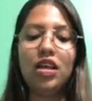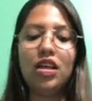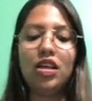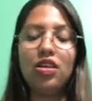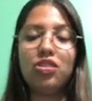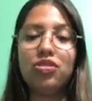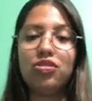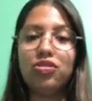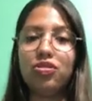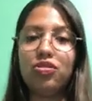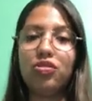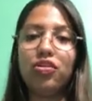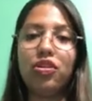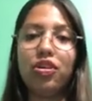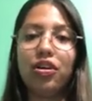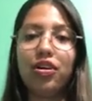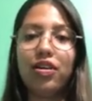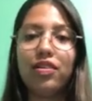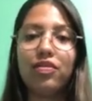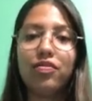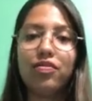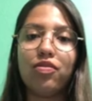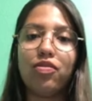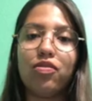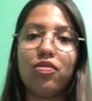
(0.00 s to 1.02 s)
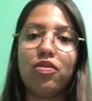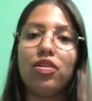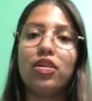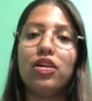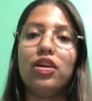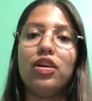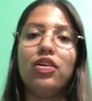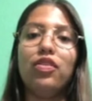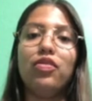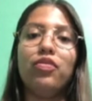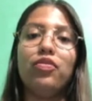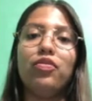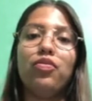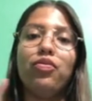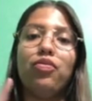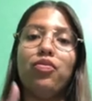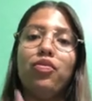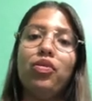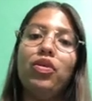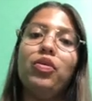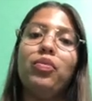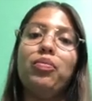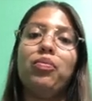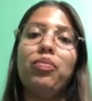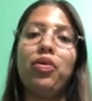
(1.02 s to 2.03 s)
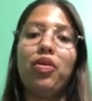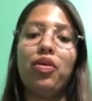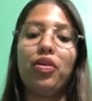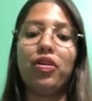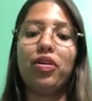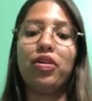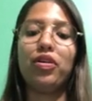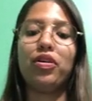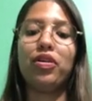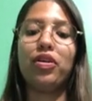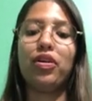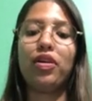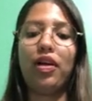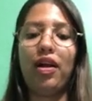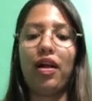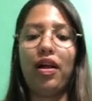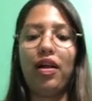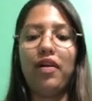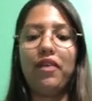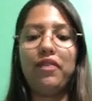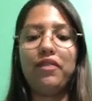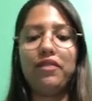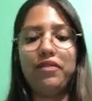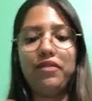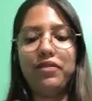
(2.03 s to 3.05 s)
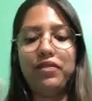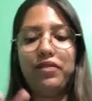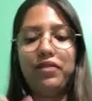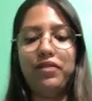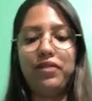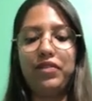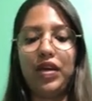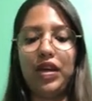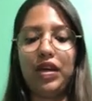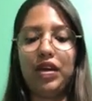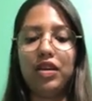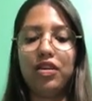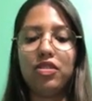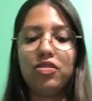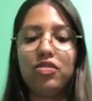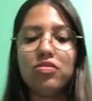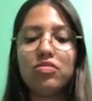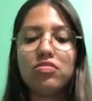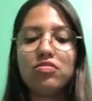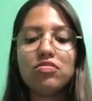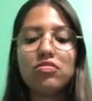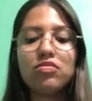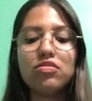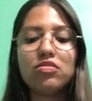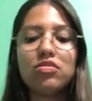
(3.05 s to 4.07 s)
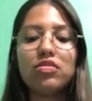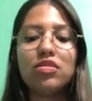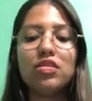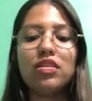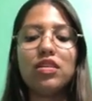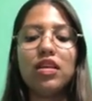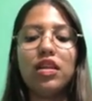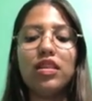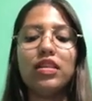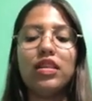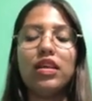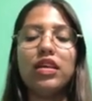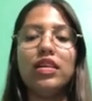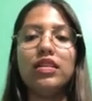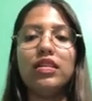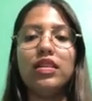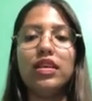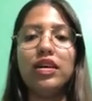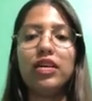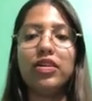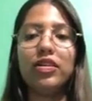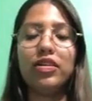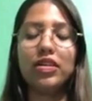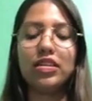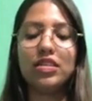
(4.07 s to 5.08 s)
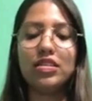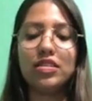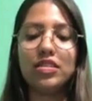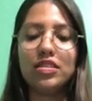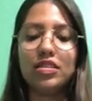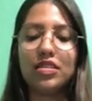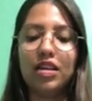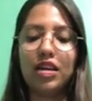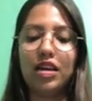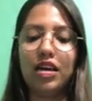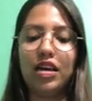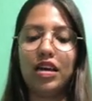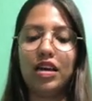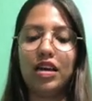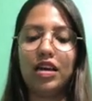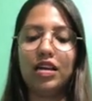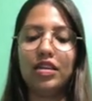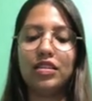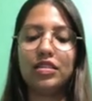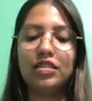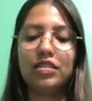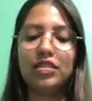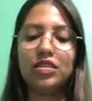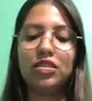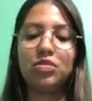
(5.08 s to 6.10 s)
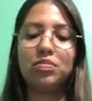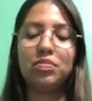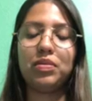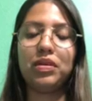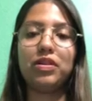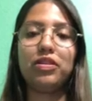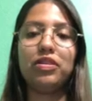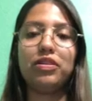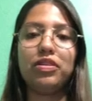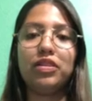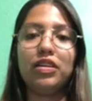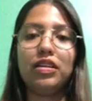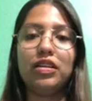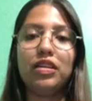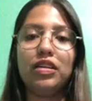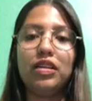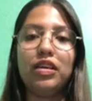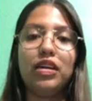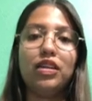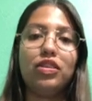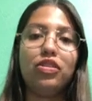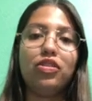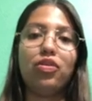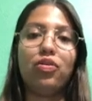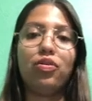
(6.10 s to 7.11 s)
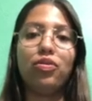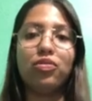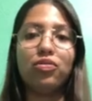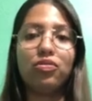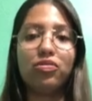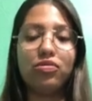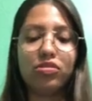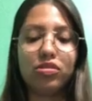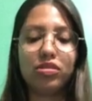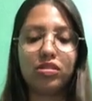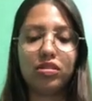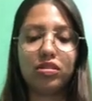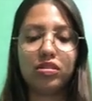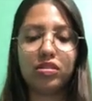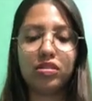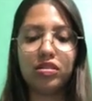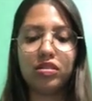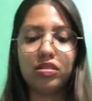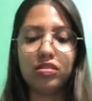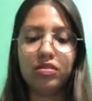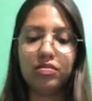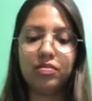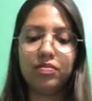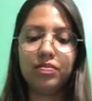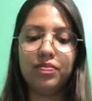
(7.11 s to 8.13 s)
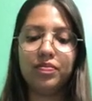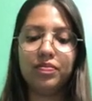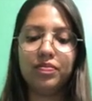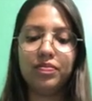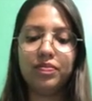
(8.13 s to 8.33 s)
So therefore, if one part fails, then there is a disparity in the whole system.